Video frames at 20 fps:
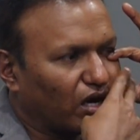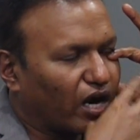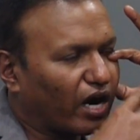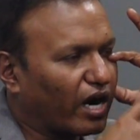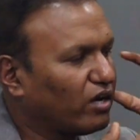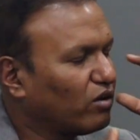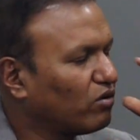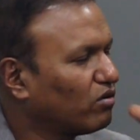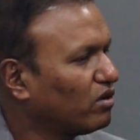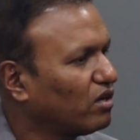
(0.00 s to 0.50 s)

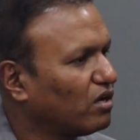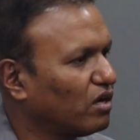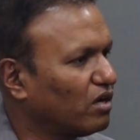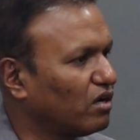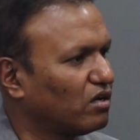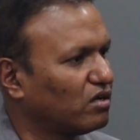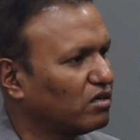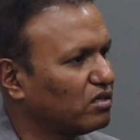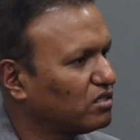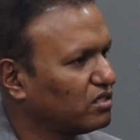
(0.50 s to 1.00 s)
I don't
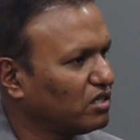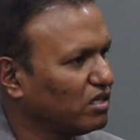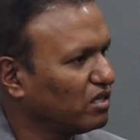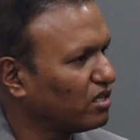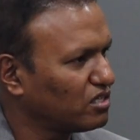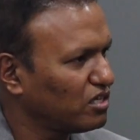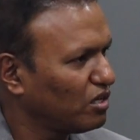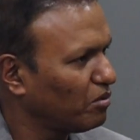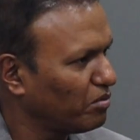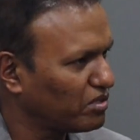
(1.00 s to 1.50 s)
see the
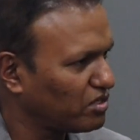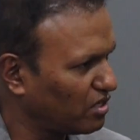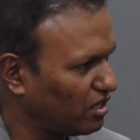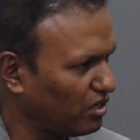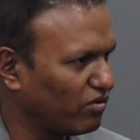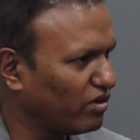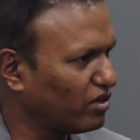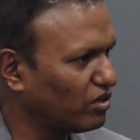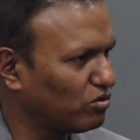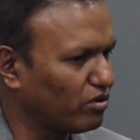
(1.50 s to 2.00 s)
CBCT.
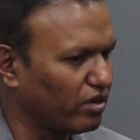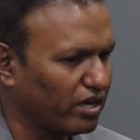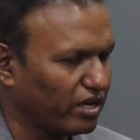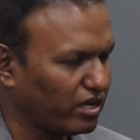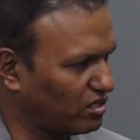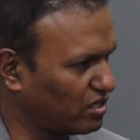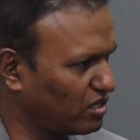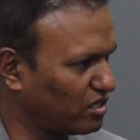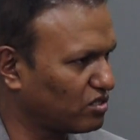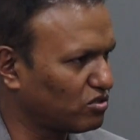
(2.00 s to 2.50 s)
Even
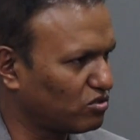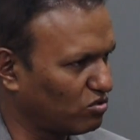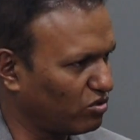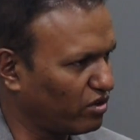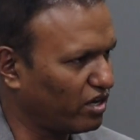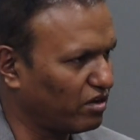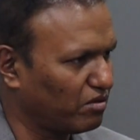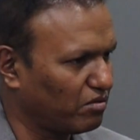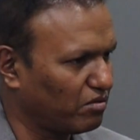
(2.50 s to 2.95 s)
today, just today,